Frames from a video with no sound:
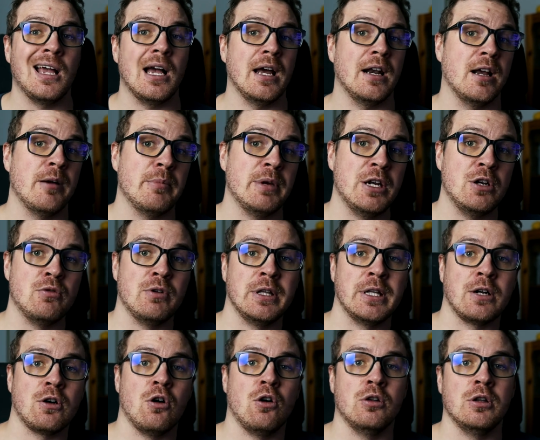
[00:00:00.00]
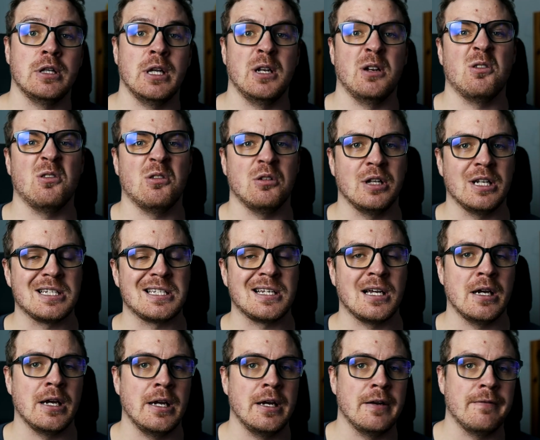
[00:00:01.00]
and I've been doing the content on the
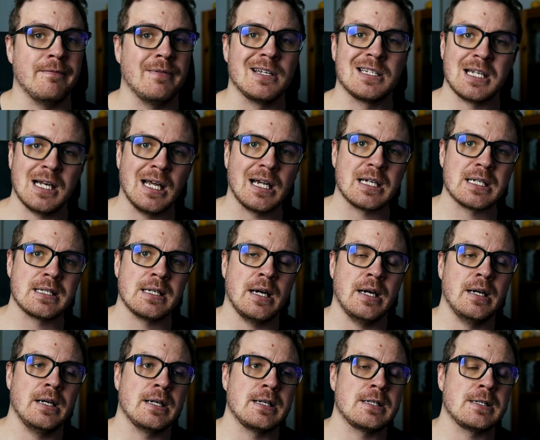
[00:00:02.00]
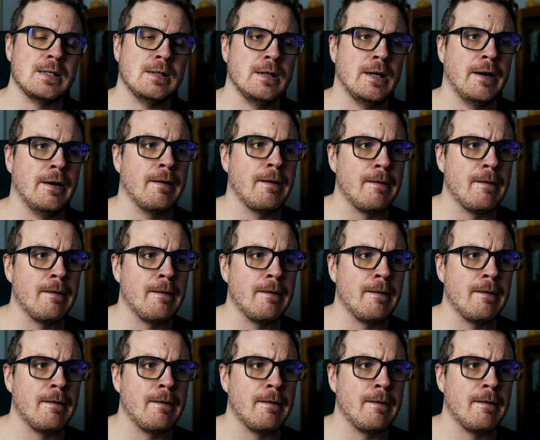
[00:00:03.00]
side as like a side hustle.